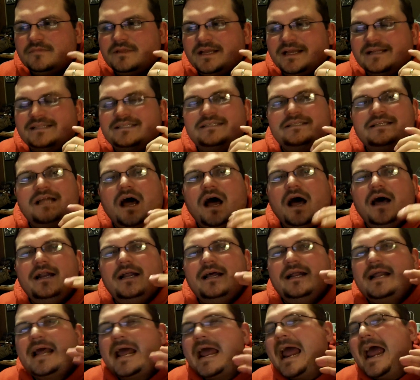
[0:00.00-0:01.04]
It's
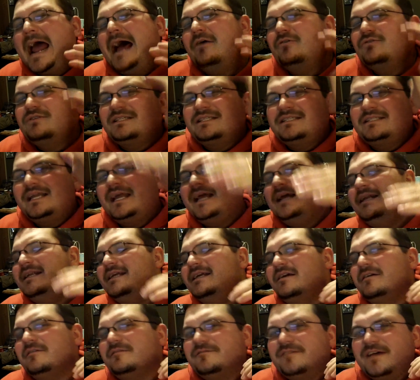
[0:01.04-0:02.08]
not an
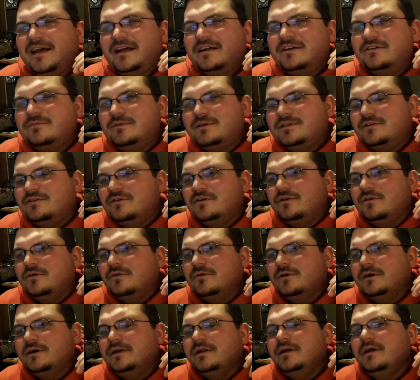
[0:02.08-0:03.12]
outstanding effect with
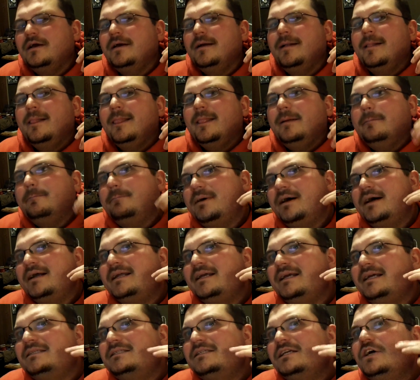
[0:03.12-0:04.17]
DeLorean,
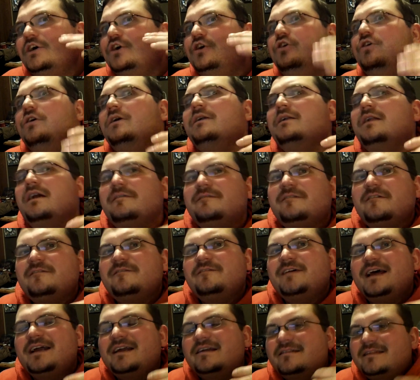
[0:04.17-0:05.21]
but it's a good enough
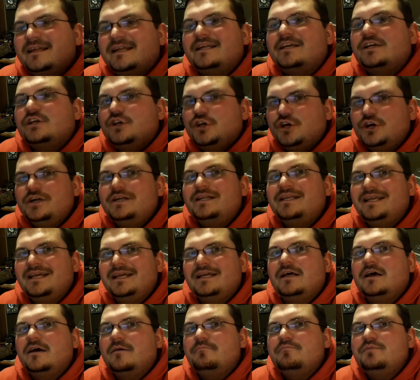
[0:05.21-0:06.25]
effect that it could
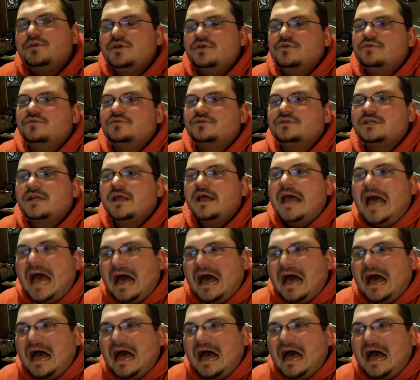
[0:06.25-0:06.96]
get abused.